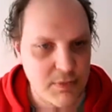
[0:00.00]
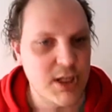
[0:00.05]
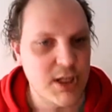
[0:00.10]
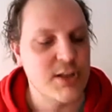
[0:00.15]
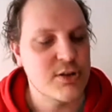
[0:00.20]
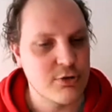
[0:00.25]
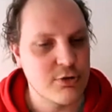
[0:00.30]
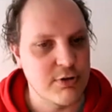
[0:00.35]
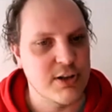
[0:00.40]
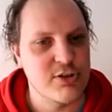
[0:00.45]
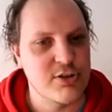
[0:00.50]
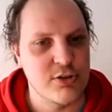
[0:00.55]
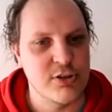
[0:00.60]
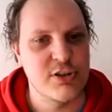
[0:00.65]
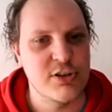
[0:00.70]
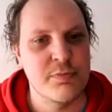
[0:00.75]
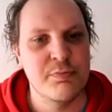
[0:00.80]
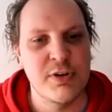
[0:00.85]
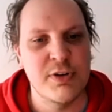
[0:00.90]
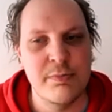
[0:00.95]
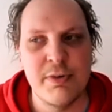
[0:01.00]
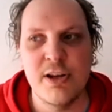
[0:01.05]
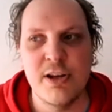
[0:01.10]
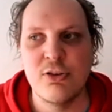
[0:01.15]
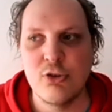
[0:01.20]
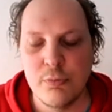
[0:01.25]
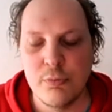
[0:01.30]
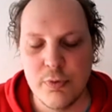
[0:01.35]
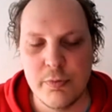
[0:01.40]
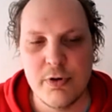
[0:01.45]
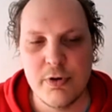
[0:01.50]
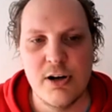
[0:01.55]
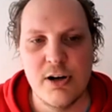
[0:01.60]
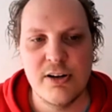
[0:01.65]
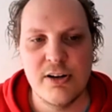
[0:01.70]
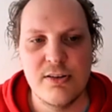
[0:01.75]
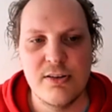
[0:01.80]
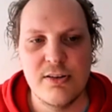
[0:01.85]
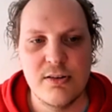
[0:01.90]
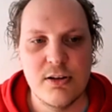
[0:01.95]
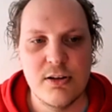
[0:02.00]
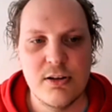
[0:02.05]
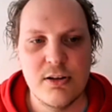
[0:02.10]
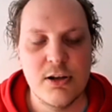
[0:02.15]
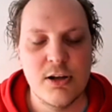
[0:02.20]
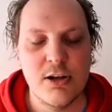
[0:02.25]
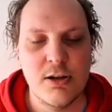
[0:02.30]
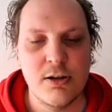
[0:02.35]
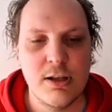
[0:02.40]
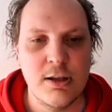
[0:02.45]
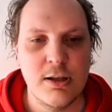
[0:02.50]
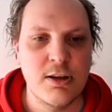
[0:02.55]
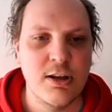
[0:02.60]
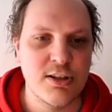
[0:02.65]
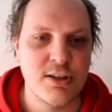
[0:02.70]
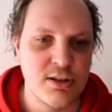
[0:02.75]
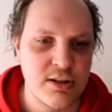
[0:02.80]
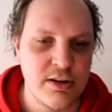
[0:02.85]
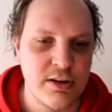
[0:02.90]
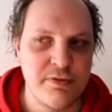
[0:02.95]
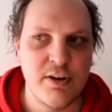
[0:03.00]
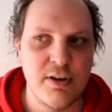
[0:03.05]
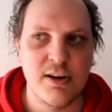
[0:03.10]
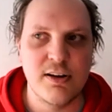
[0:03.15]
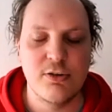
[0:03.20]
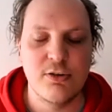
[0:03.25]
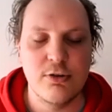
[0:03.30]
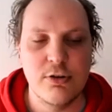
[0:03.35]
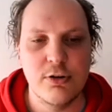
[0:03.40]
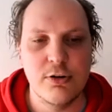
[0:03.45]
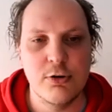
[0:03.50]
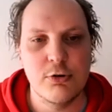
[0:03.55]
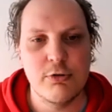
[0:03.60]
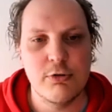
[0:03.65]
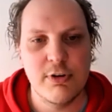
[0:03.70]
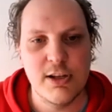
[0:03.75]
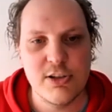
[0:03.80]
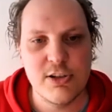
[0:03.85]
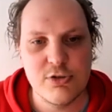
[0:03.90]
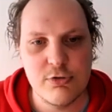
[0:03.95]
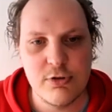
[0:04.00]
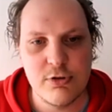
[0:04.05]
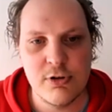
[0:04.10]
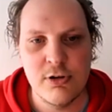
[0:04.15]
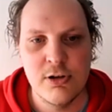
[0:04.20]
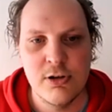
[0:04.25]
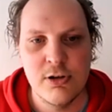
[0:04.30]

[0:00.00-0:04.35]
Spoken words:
Yes, correct. So it's a prepaid top-up card that doesn't affect your credit score.